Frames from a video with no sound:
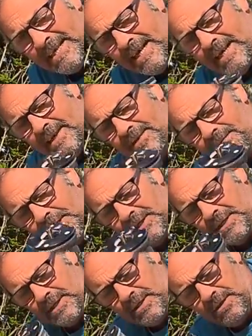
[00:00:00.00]
taken
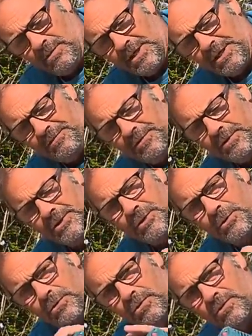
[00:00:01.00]
this wonderful
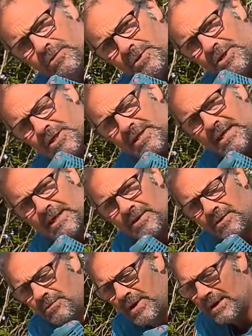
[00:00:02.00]
tool, which is a
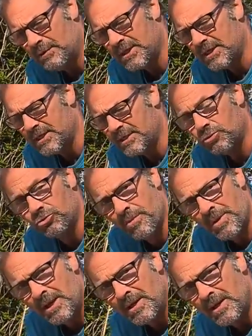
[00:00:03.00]
router
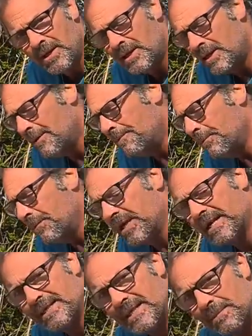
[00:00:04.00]
trimmer with a
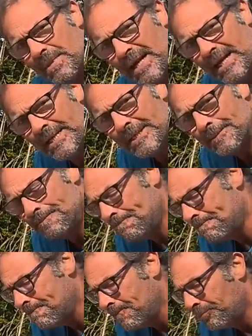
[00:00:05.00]
cutting blade.
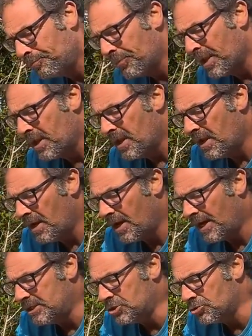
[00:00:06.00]

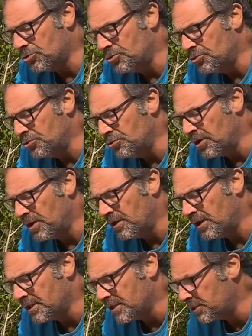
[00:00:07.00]
I drew
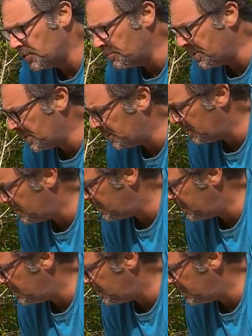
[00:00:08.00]
a 2mm